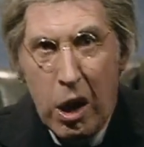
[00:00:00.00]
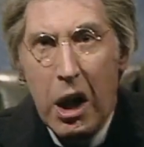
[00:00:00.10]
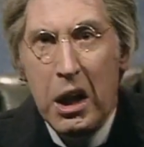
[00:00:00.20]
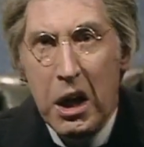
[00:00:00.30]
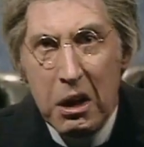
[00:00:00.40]

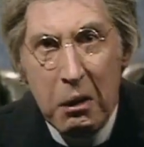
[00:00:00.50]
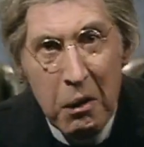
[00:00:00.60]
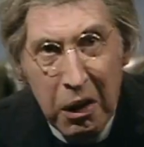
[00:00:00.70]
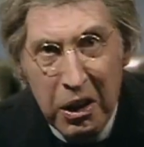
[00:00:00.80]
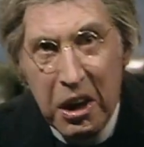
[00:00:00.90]
well, they,
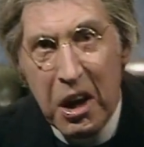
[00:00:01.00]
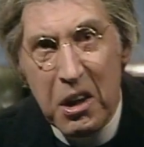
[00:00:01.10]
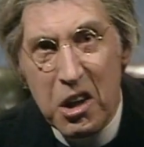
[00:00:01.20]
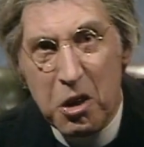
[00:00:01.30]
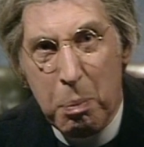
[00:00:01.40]
they
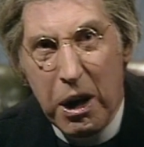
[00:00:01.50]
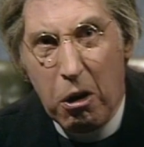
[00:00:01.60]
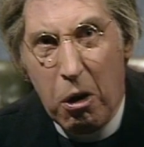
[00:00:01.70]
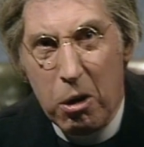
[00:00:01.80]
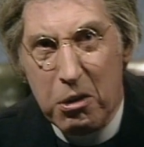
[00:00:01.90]
didn't
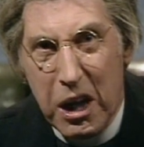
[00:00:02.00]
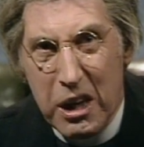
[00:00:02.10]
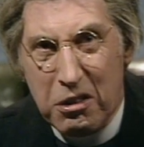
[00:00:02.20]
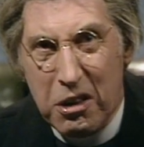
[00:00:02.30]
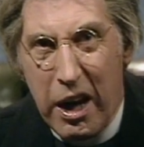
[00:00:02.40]
speak all
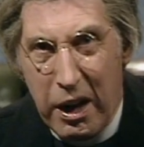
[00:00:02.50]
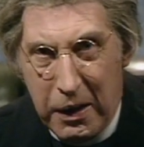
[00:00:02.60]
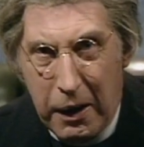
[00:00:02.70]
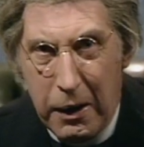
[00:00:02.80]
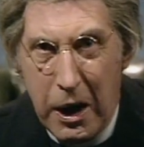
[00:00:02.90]
day
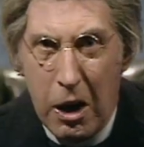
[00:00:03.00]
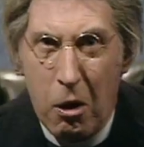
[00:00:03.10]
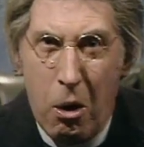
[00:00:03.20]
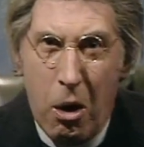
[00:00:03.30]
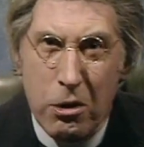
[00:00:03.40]
Saturday, and
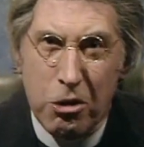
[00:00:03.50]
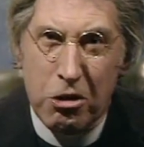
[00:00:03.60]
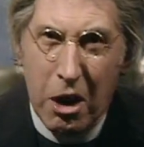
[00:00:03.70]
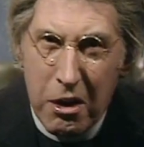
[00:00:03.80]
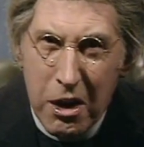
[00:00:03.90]
then on
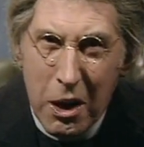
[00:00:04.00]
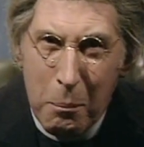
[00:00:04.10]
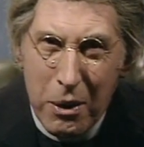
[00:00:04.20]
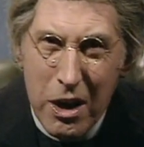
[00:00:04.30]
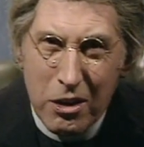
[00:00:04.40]
Sunday
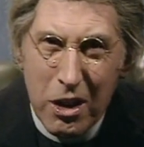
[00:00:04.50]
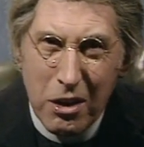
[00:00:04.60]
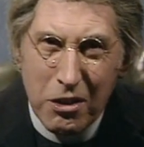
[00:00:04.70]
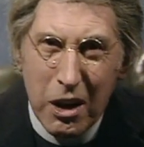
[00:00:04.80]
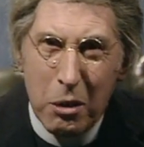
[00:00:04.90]
the brazen
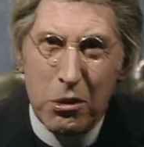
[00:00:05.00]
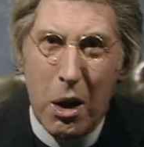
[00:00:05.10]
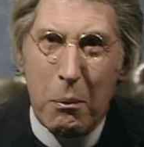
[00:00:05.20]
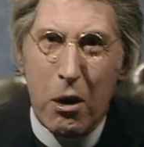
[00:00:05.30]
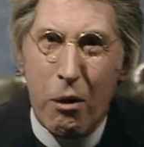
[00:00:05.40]
hussy comes
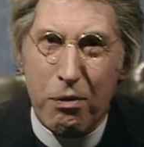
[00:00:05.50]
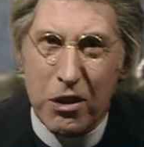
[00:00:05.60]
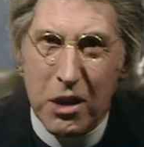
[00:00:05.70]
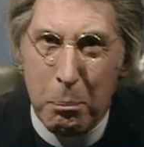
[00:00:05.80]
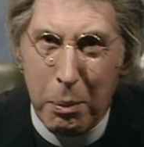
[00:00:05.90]
up and
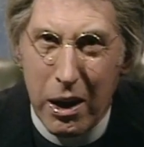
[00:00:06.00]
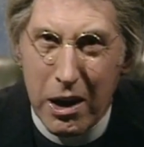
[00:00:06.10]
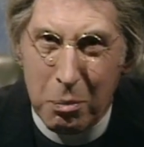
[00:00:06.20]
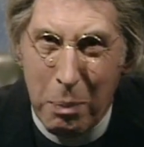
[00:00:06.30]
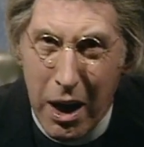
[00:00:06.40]
offers to pull
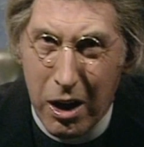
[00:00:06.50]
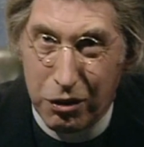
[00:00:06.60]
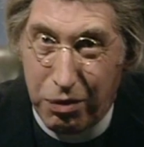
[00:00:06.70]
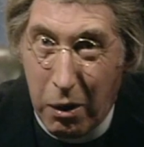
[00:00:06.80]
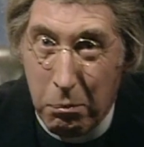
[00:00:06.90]
his
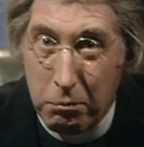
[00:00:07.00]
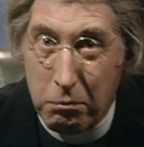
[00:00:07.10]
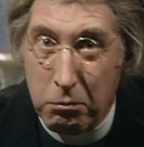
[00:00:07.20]
bells for him.